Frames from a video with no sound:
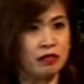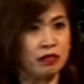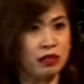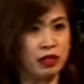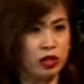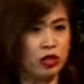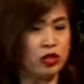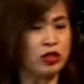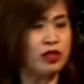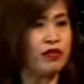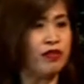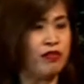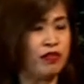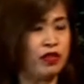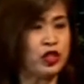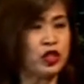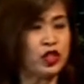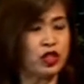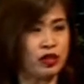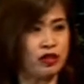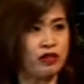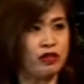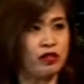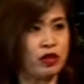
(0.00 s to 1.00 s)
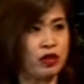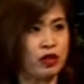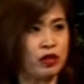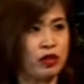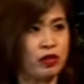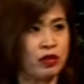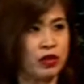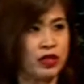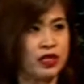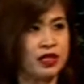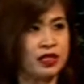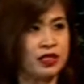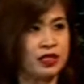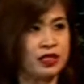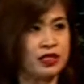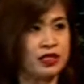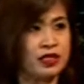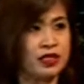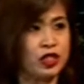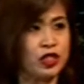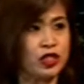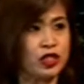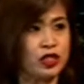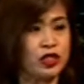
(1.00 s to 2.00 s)
because the vision of the
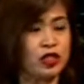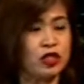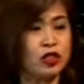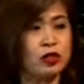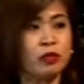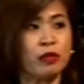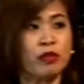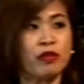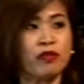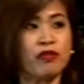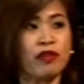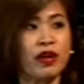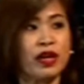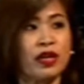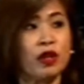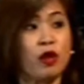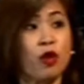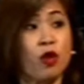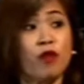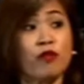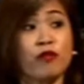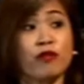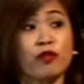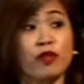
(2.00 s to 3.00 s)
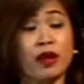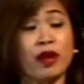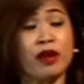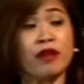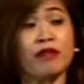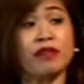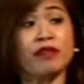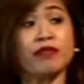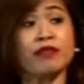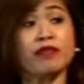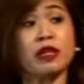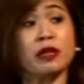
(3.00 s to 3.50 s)
organization is to provide a home for every